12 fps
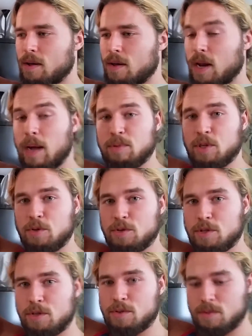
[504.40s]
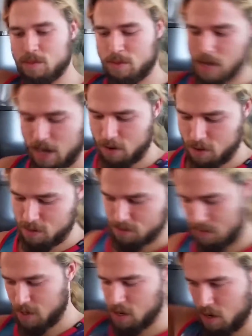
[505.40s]
obtuse angle
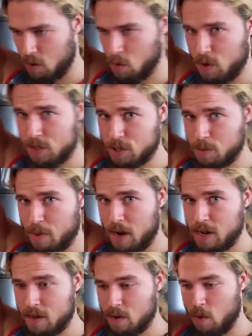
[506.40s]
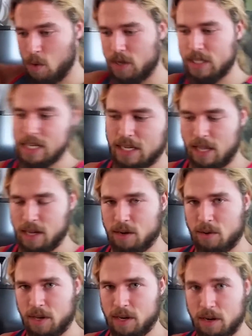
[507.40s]
in accordance to your body, or decline,
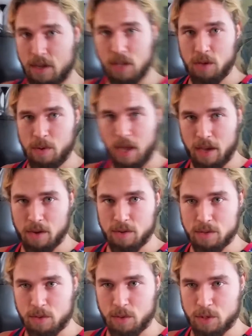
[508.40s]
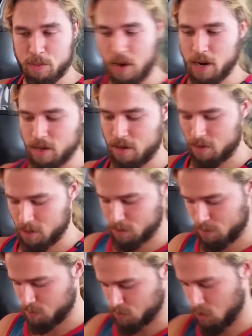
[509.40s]
going in an acute angle towards your body.
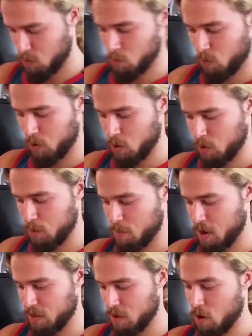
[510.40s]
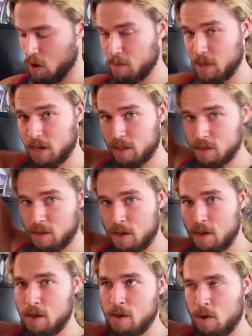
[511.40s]
So we're going by the arm length,
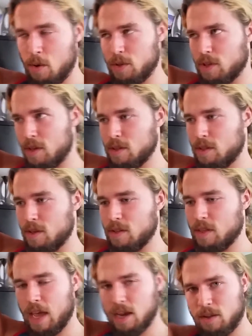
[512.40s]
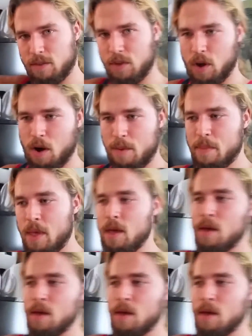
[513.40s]
or the angle of the arm.